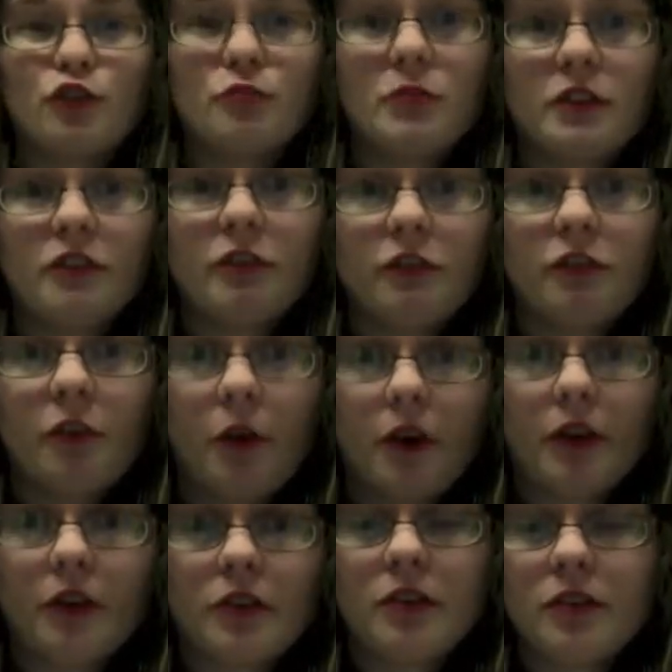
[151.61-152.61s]
they don't
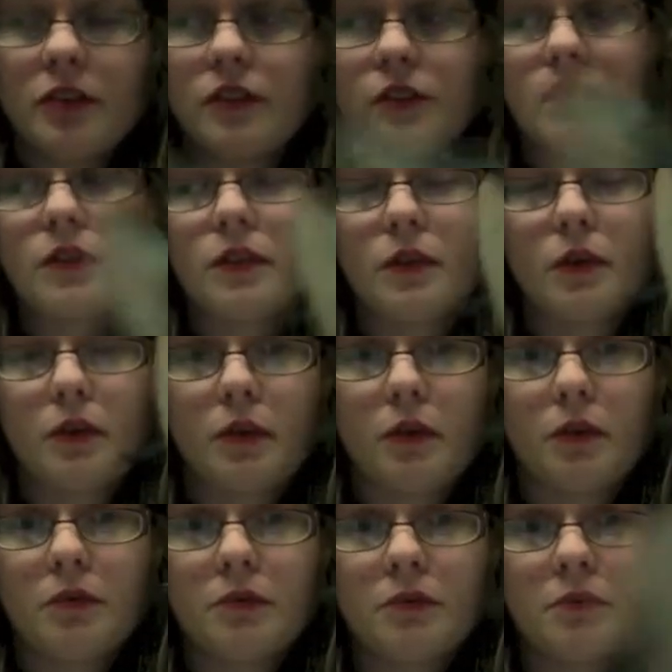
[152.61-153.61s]
follow arch of my
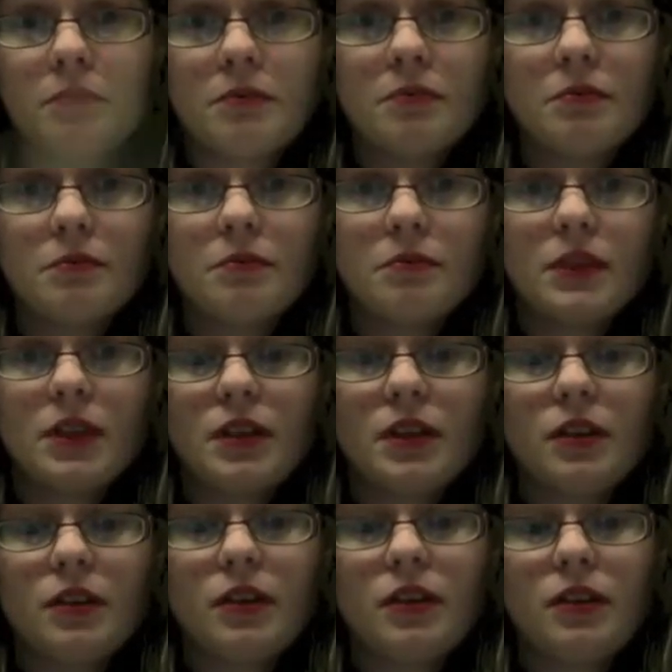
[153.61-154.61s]
foot.
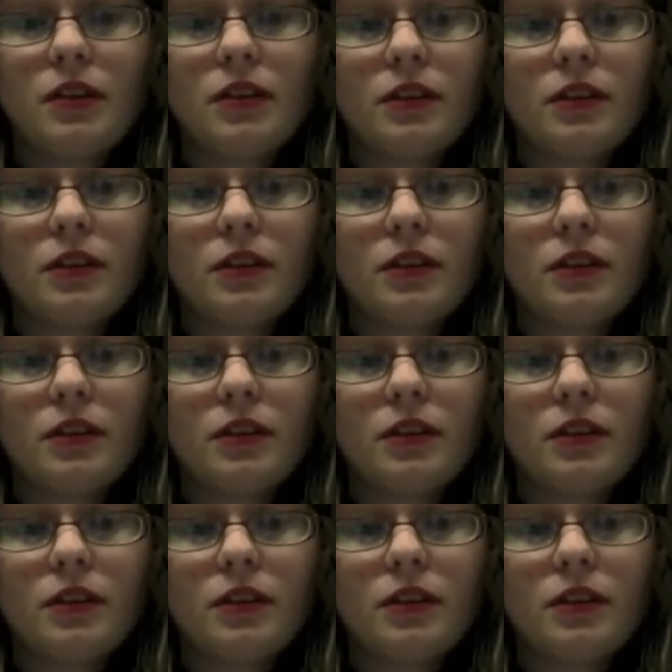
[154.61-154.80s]
So,